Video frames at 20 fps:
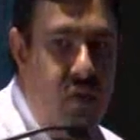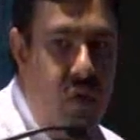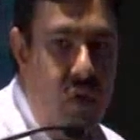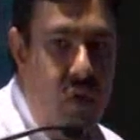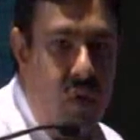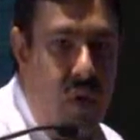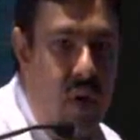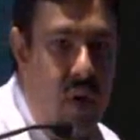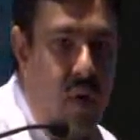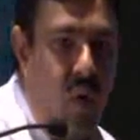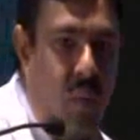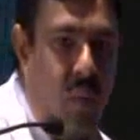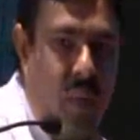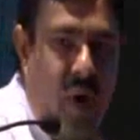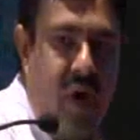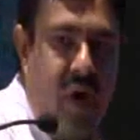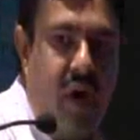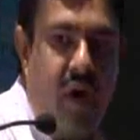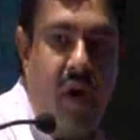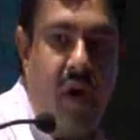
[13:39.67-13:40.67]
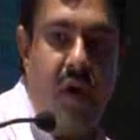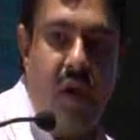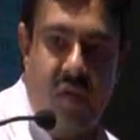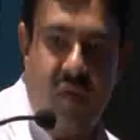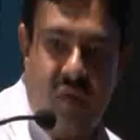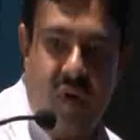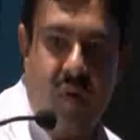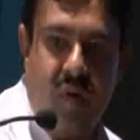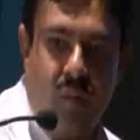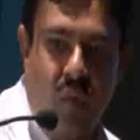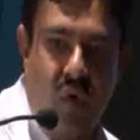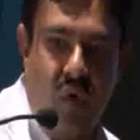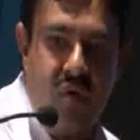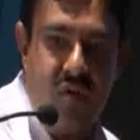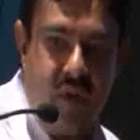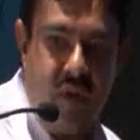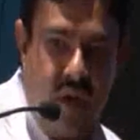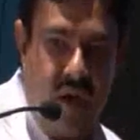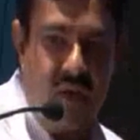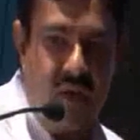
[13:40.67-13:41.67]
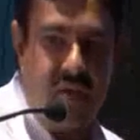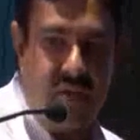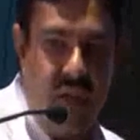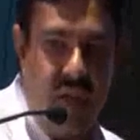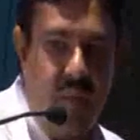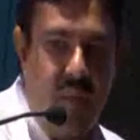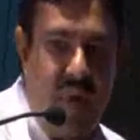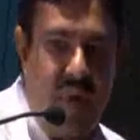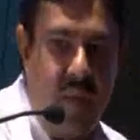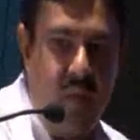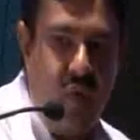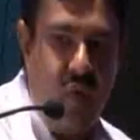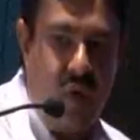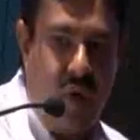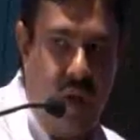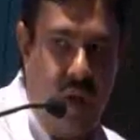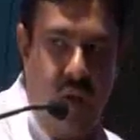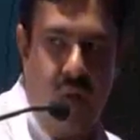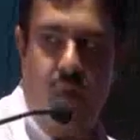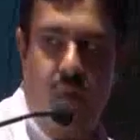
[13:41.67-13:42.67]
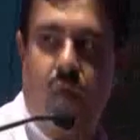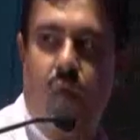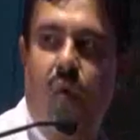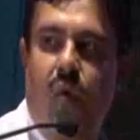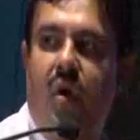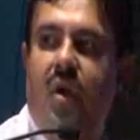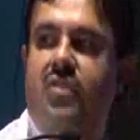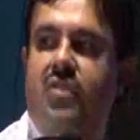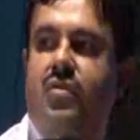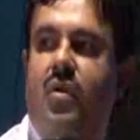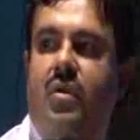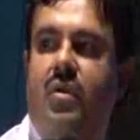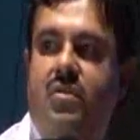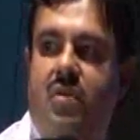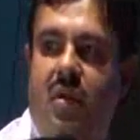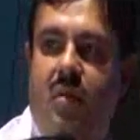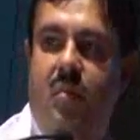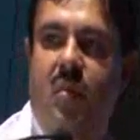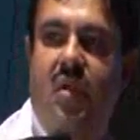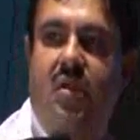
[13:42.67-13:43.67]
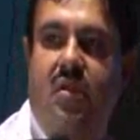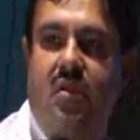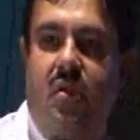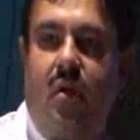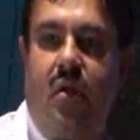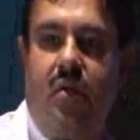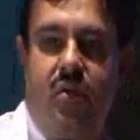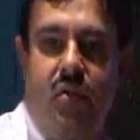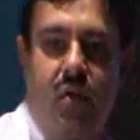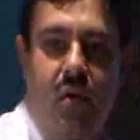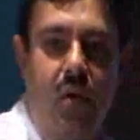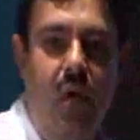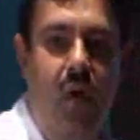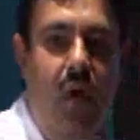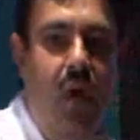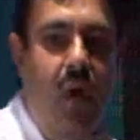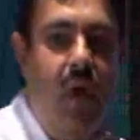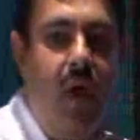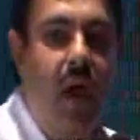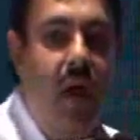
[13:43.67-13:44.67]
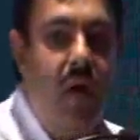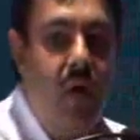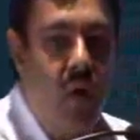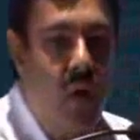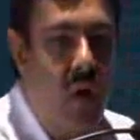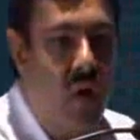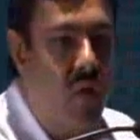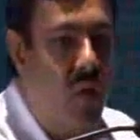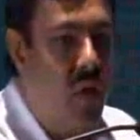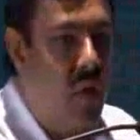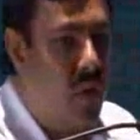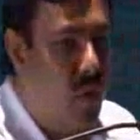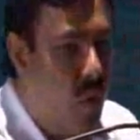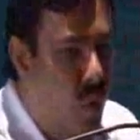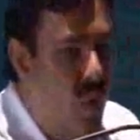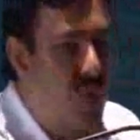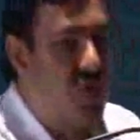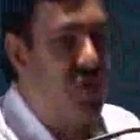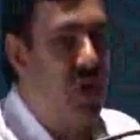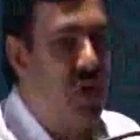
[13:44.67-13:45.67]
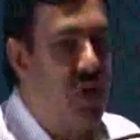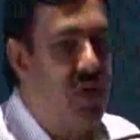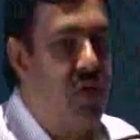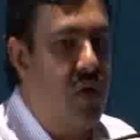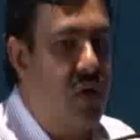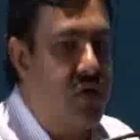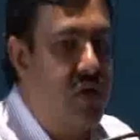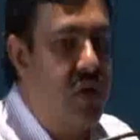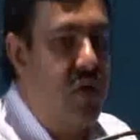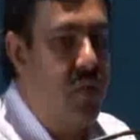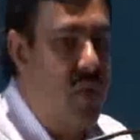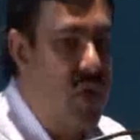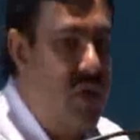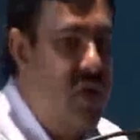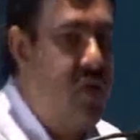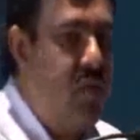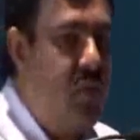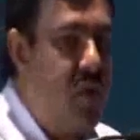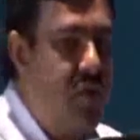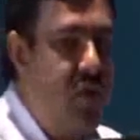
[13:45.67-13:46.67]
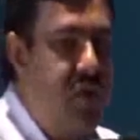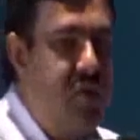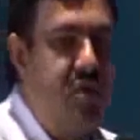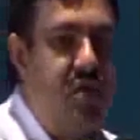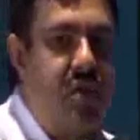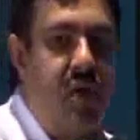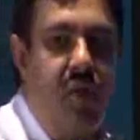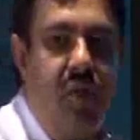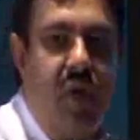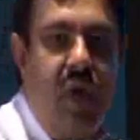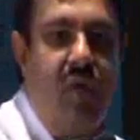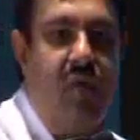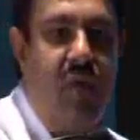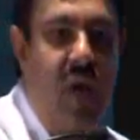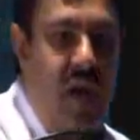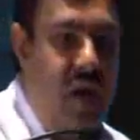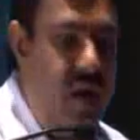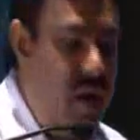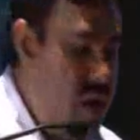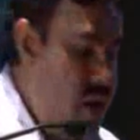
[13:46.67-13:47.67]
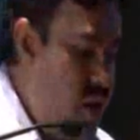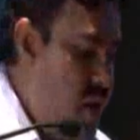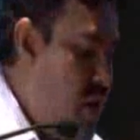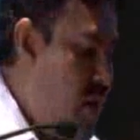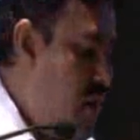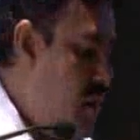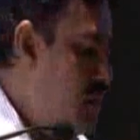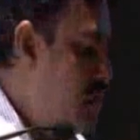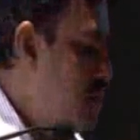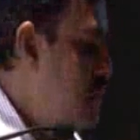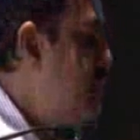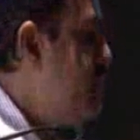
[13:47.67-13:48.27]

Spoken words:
So you can operate it in different modes, and at the same time you can have good resolution images also, and you have a coarser resolution images, but which is covering wider area.